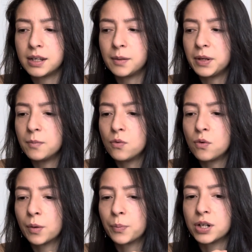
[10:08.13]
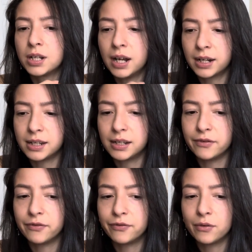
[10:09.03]
be more
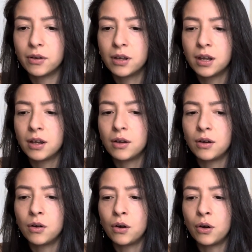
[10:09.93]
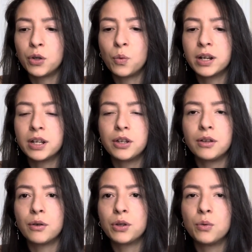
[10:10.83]
productive, or you want to, you
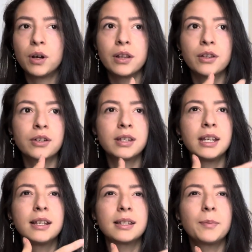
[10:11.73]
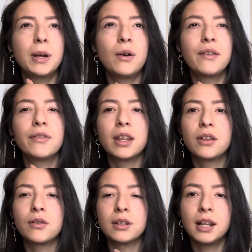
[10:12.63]
know, you want, there's things about, I feel
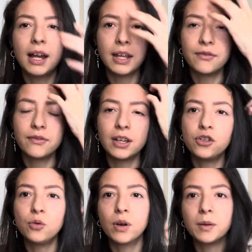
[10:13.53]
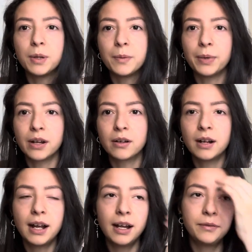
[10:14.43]
like, your life that you want to be better
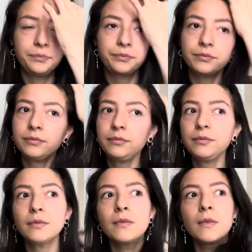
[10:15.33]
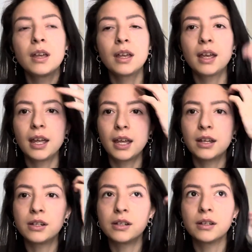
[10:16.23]
at.
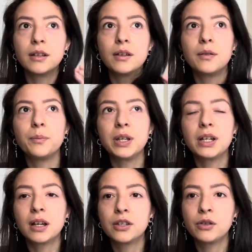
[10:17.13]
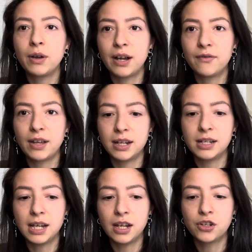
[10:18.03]
And because you have that
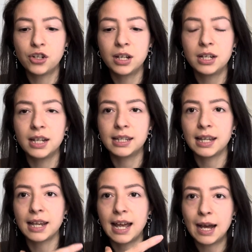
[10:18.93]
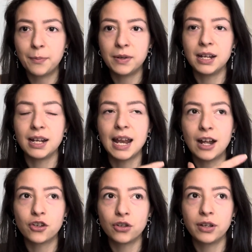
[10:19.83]
intention, it's like happening
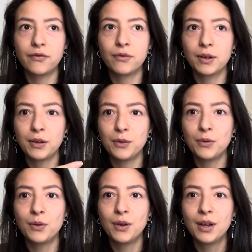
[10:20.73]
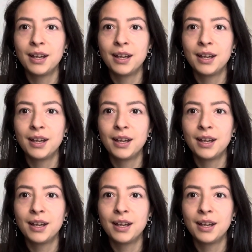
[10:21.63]
naturally for you.